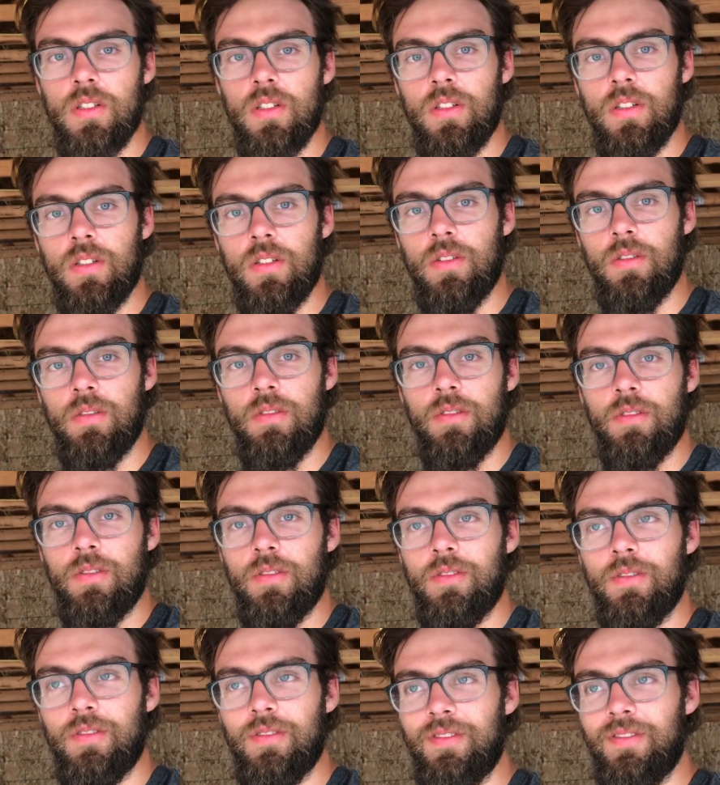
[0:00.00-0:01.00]
I know, that
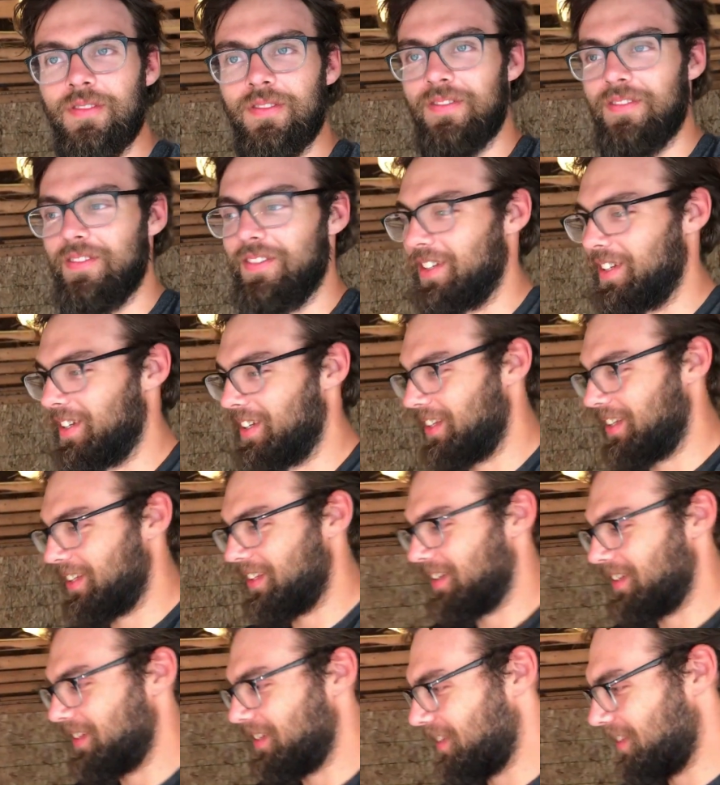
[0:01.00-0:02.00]
was the plan though.
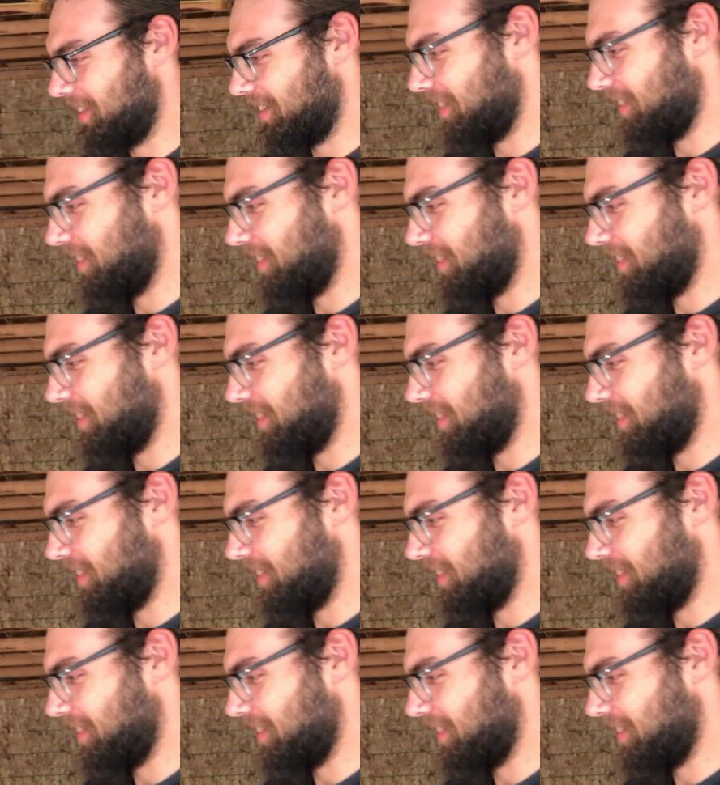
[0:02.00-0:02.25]
I came out